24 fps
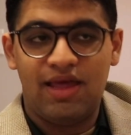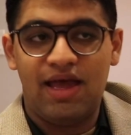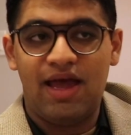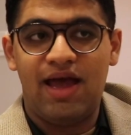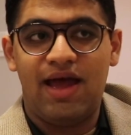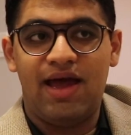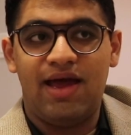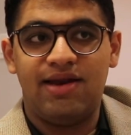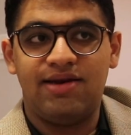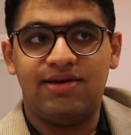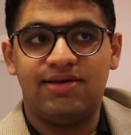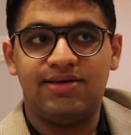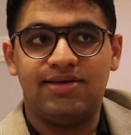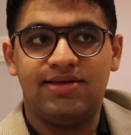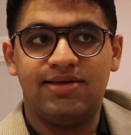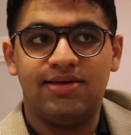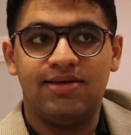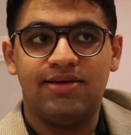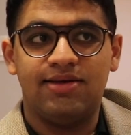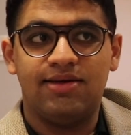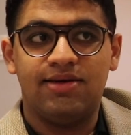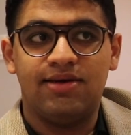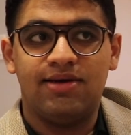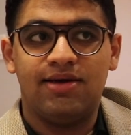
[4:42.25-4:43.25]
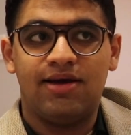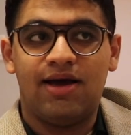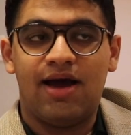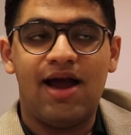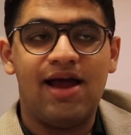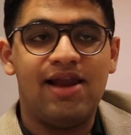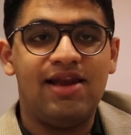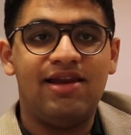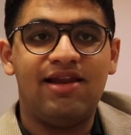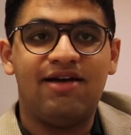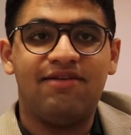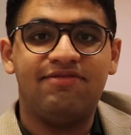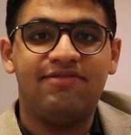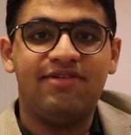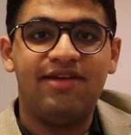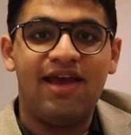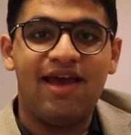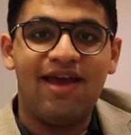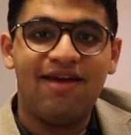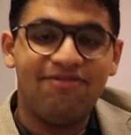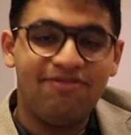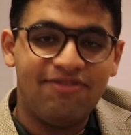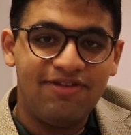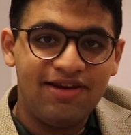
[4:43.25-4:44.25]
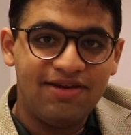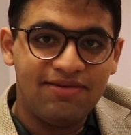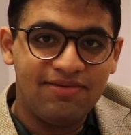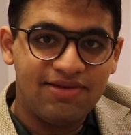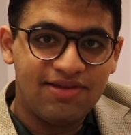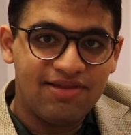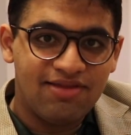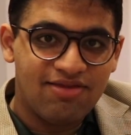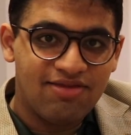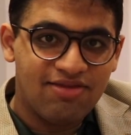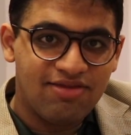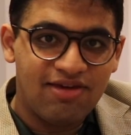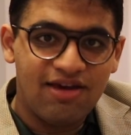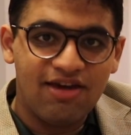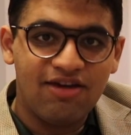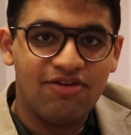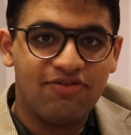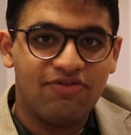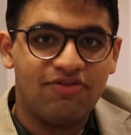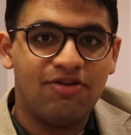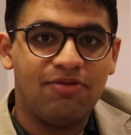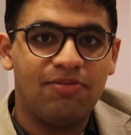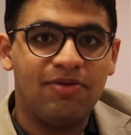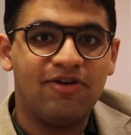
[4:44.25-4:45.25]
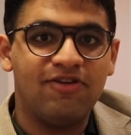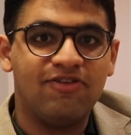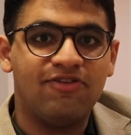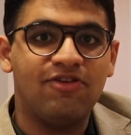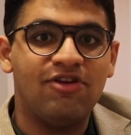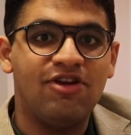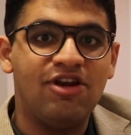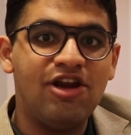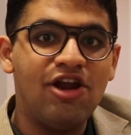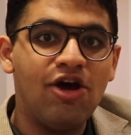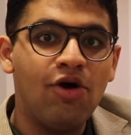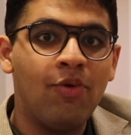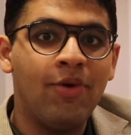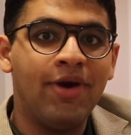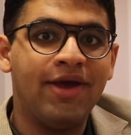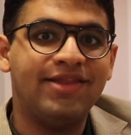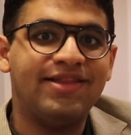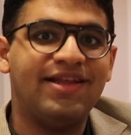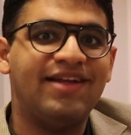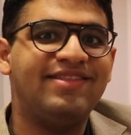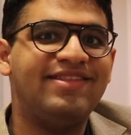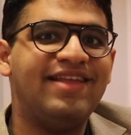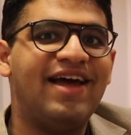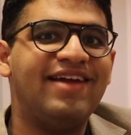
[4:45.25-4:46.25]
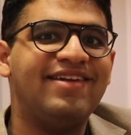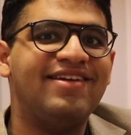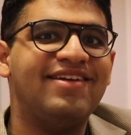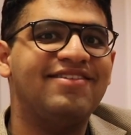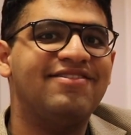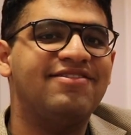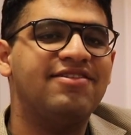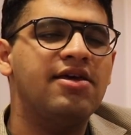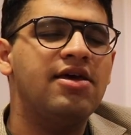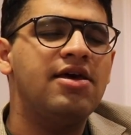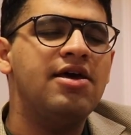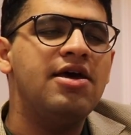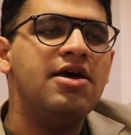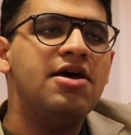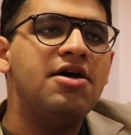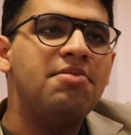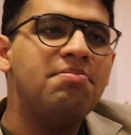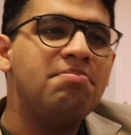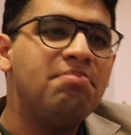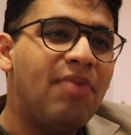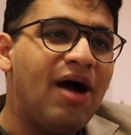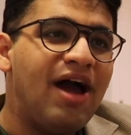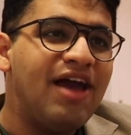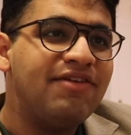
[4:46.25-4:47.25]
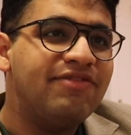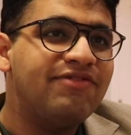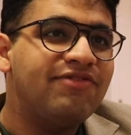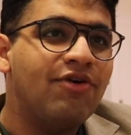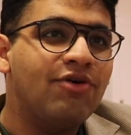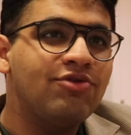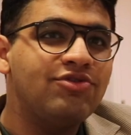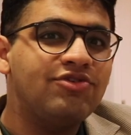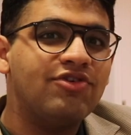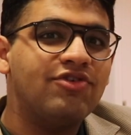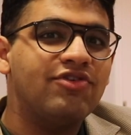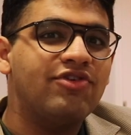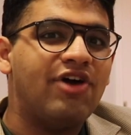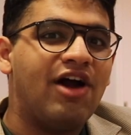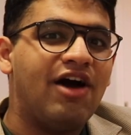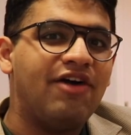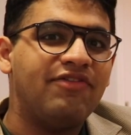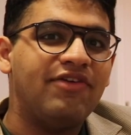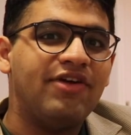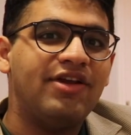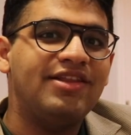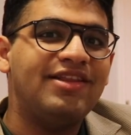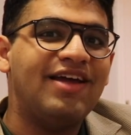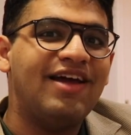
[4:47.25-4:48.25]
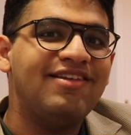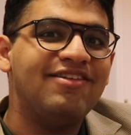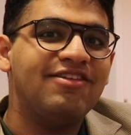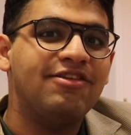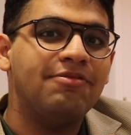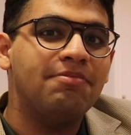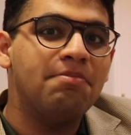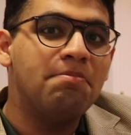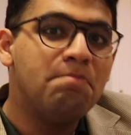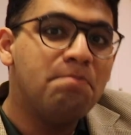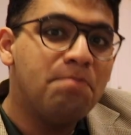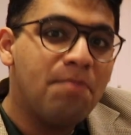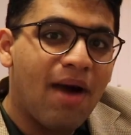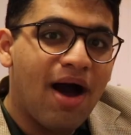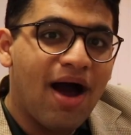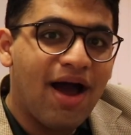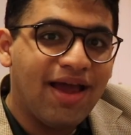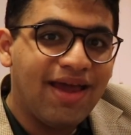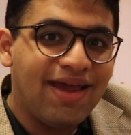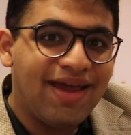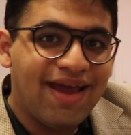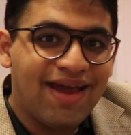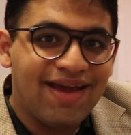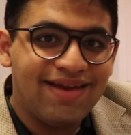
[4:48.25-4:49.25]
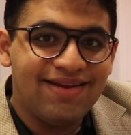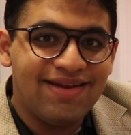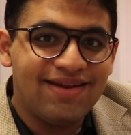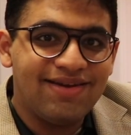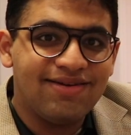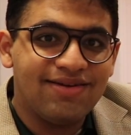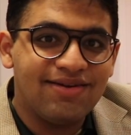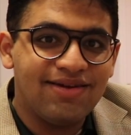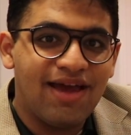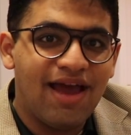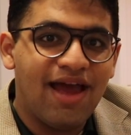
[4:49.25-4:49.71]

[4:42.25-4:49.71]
and I loved everything of it, because knowing that is my photograph and that is my edit,